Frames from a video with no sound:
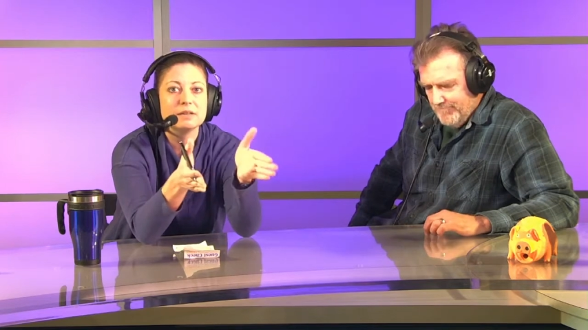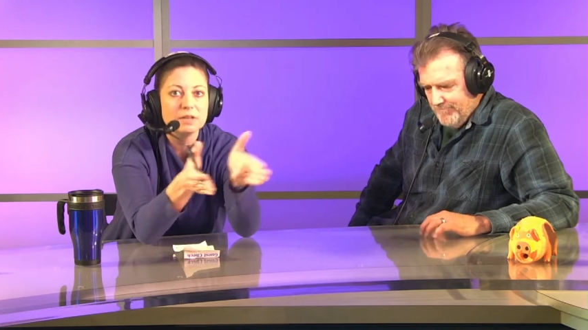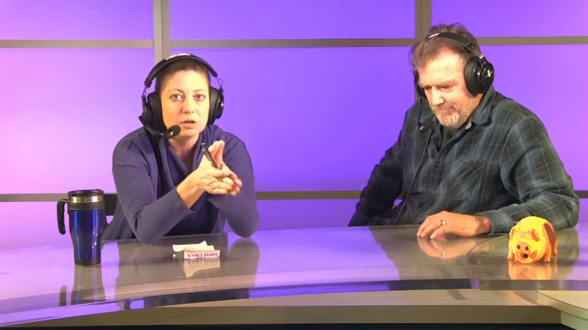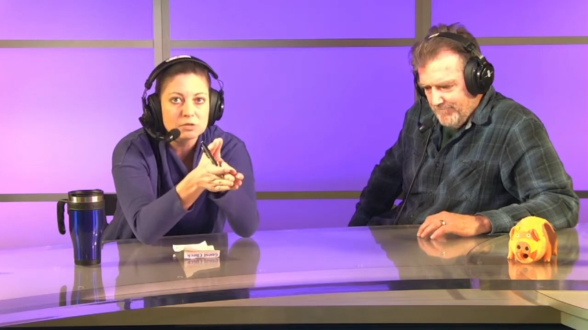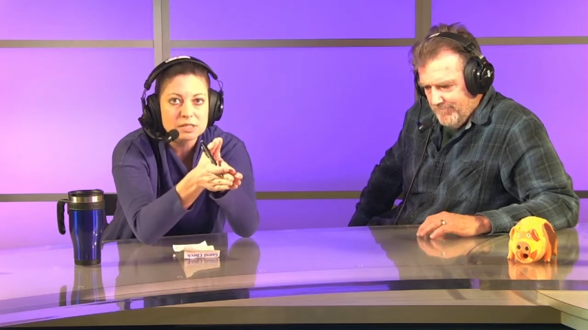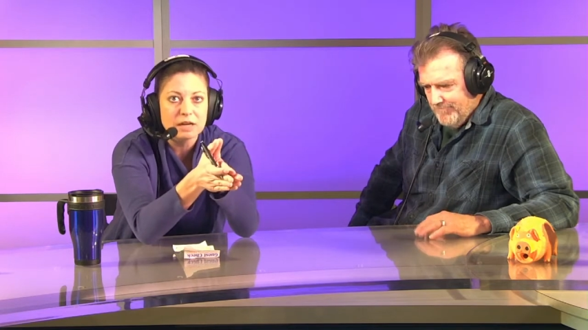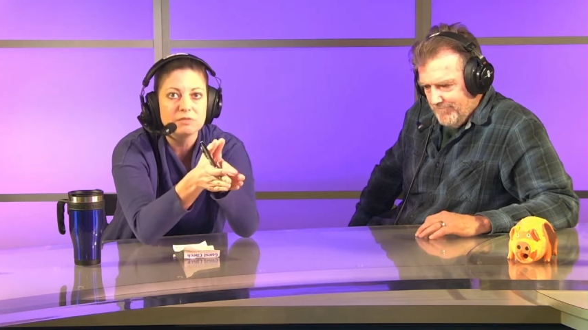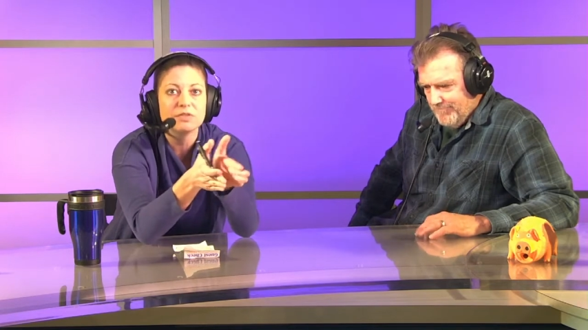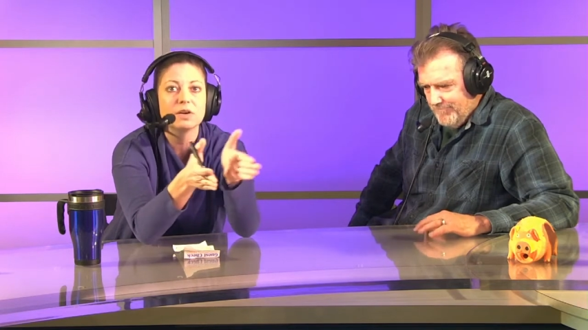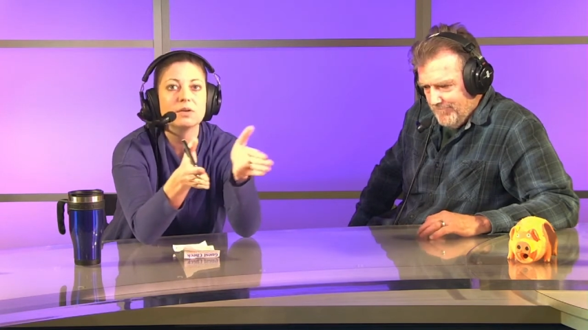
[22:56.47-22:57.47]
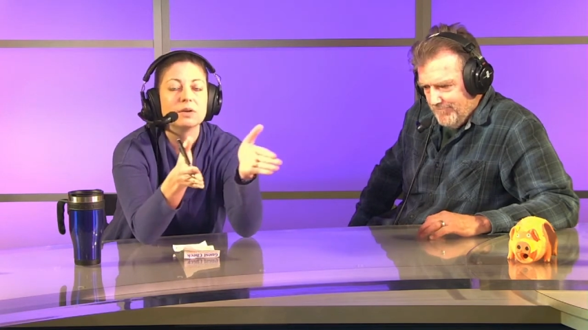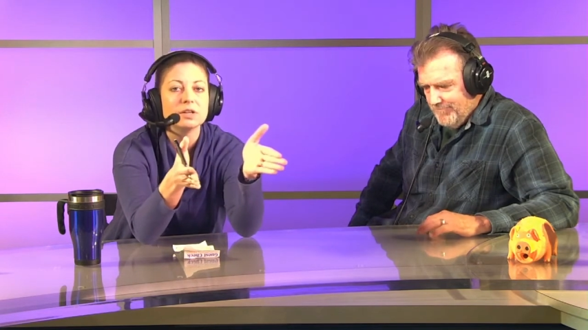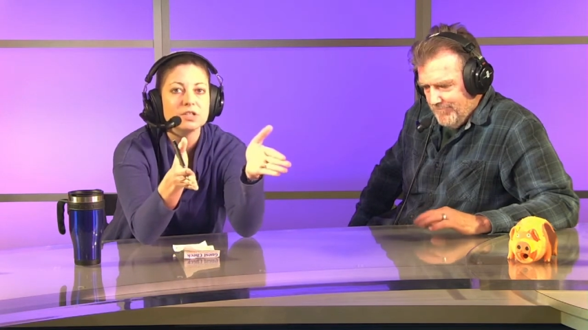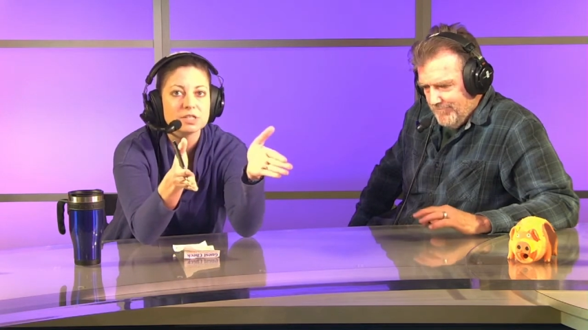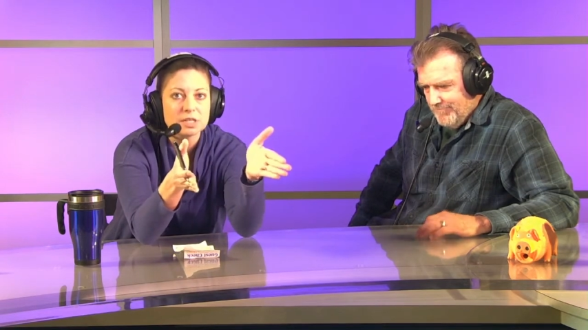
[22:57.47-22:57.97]
Speaker 1: no cell
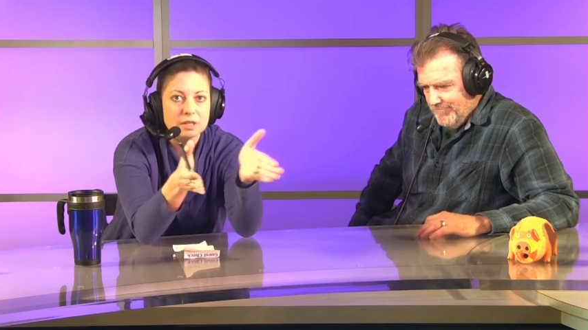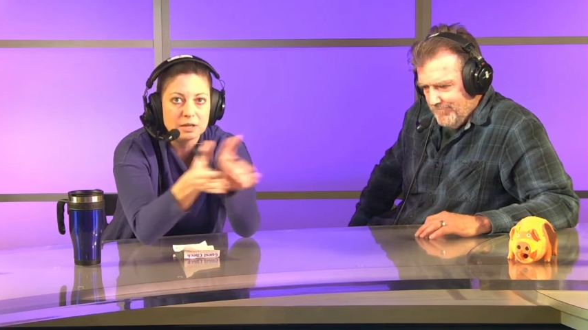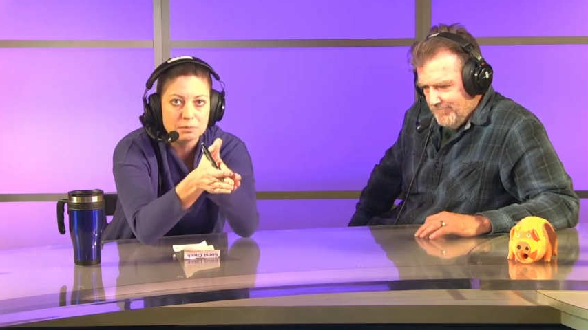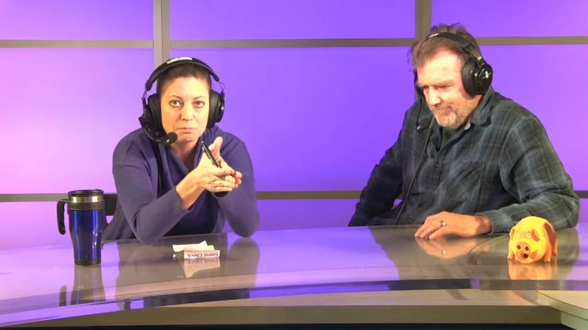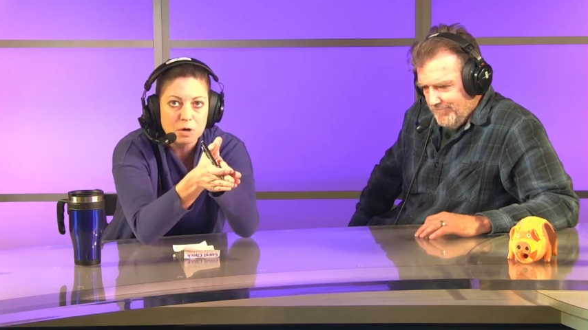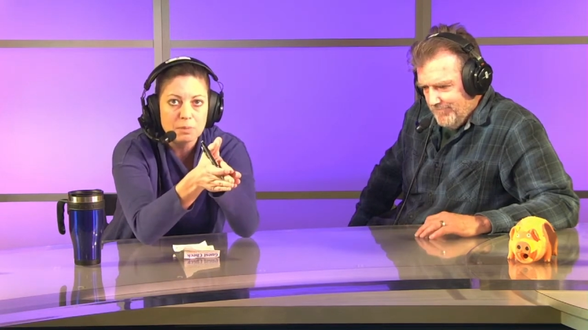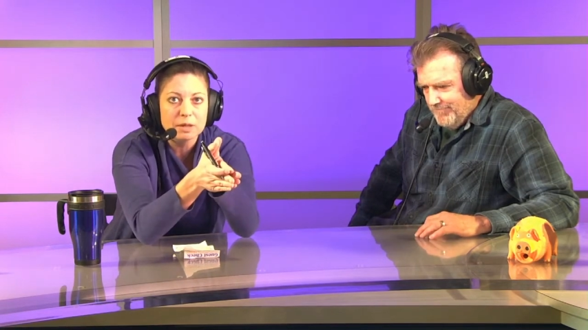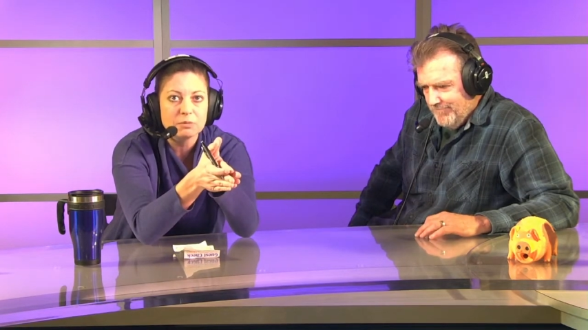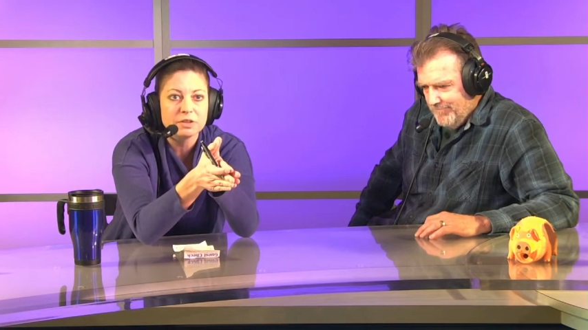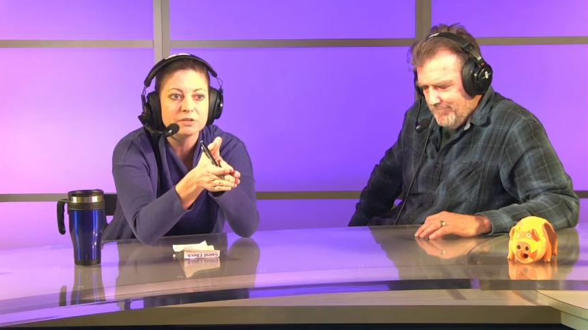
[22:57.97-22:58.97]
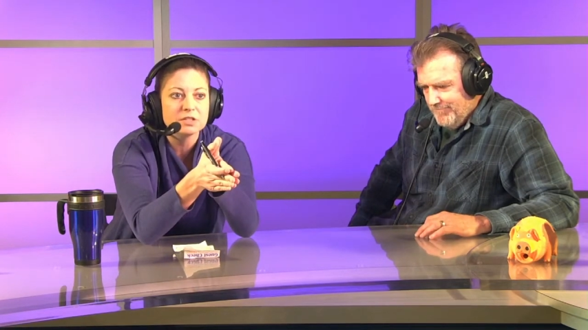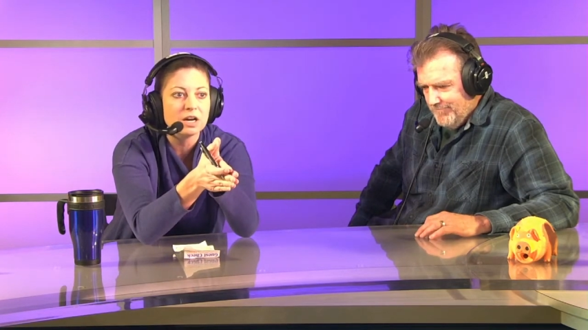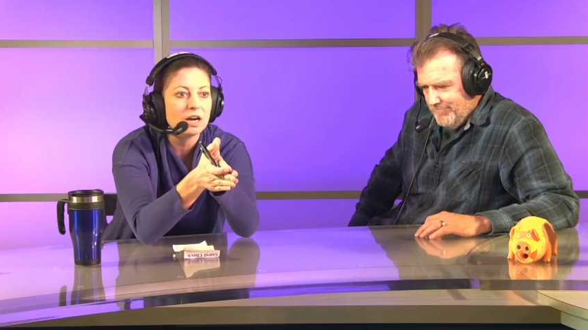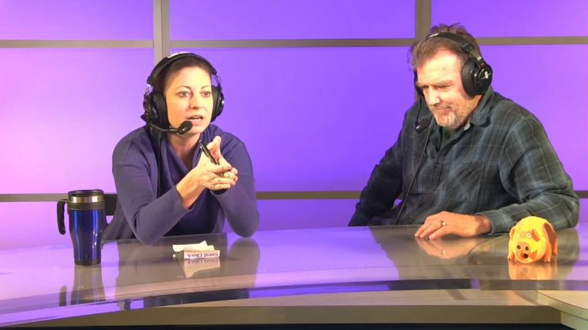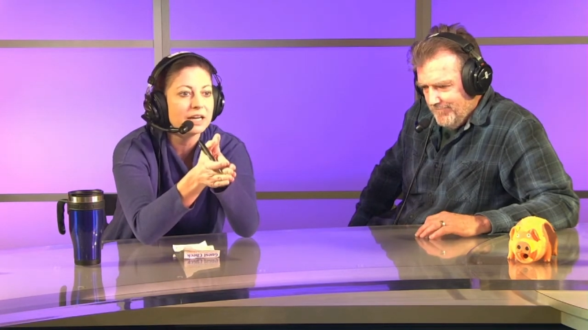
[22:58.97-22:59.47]
phone, just a moment with your
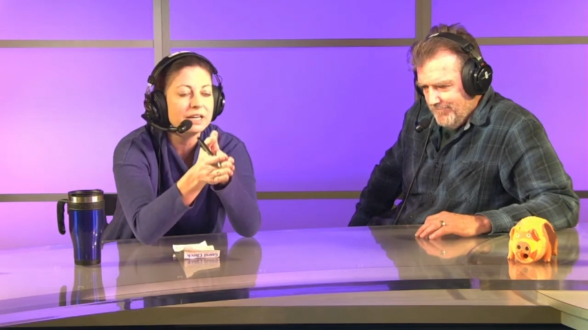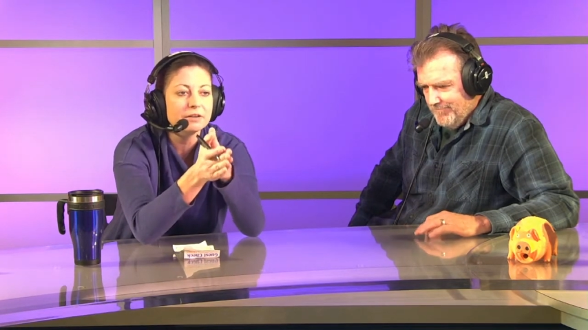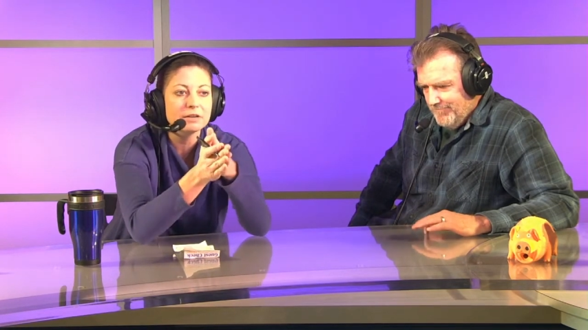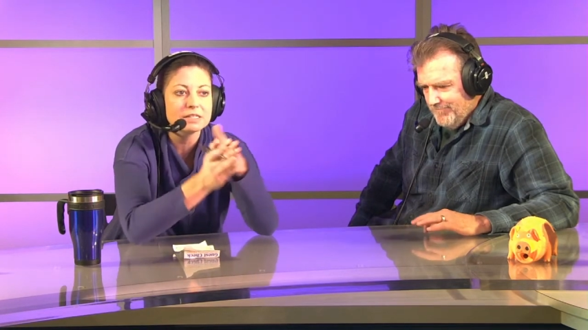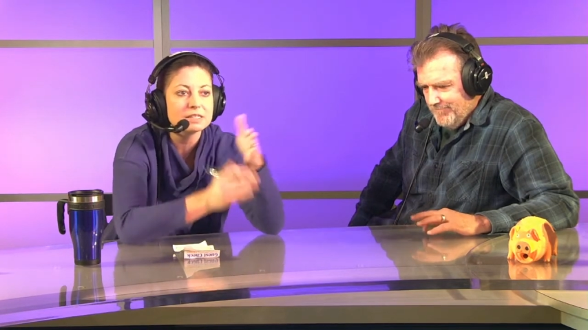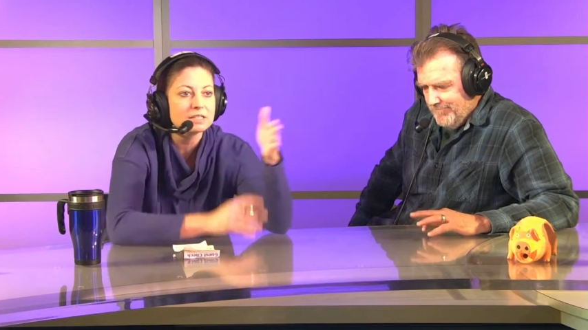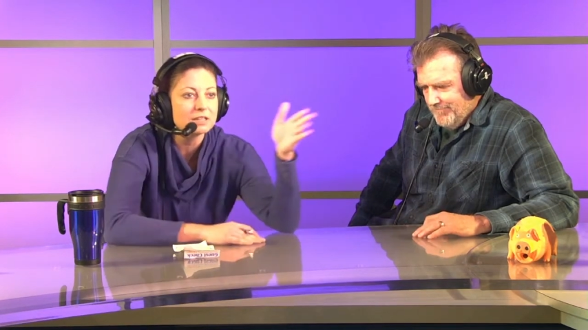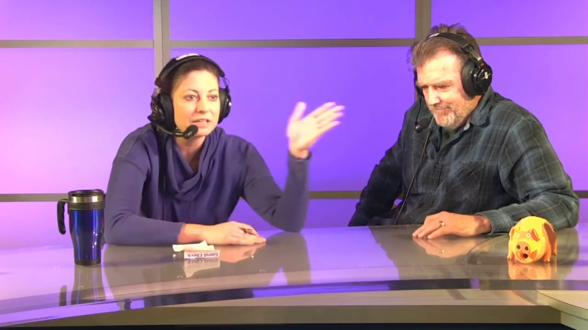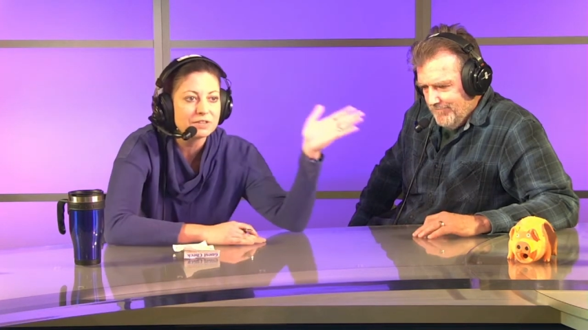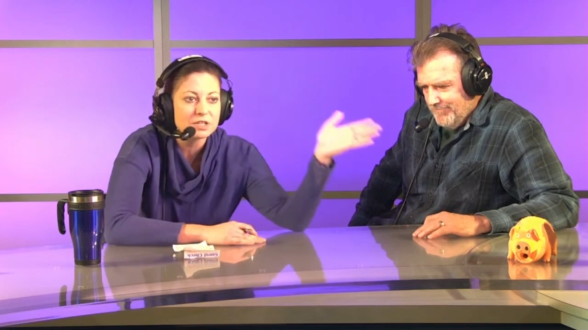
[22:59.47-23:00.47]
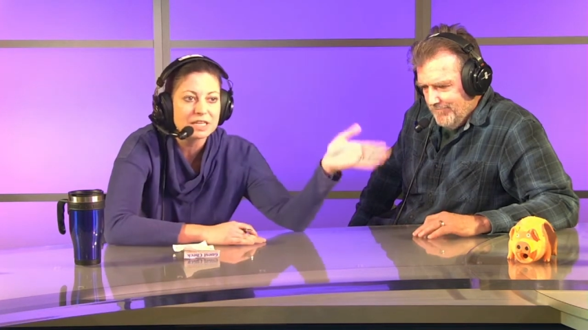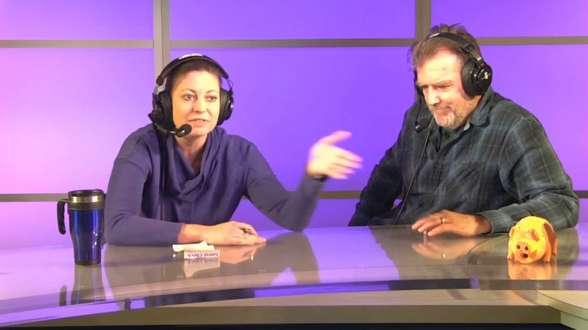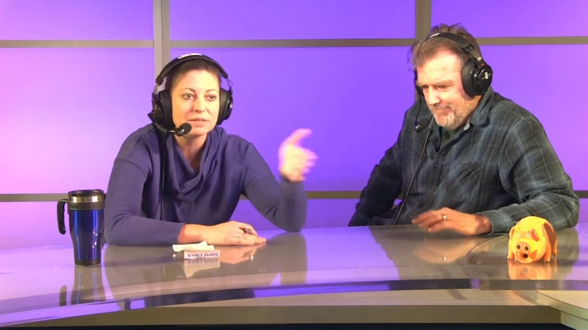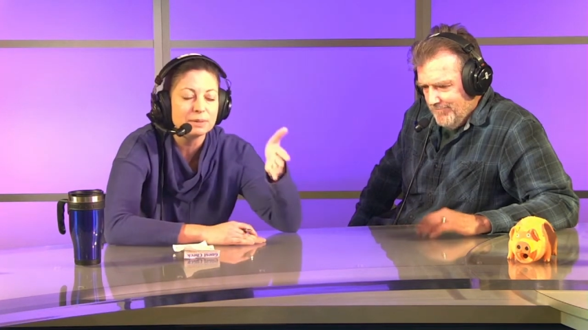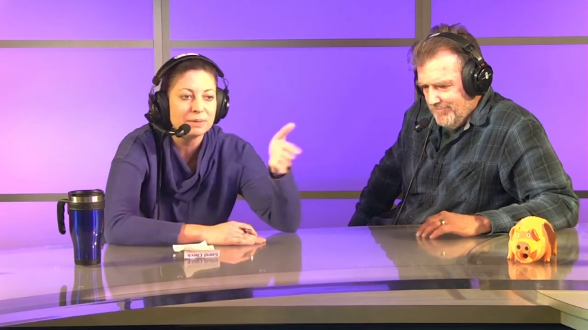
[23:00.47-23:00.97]
dog. And you don't necessarily even just
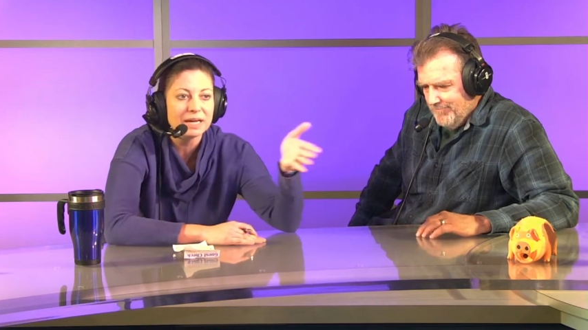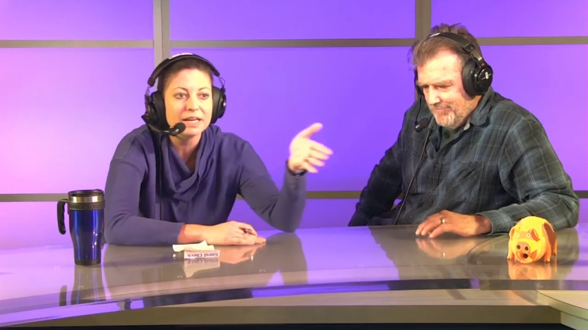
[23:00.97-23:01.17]
have to be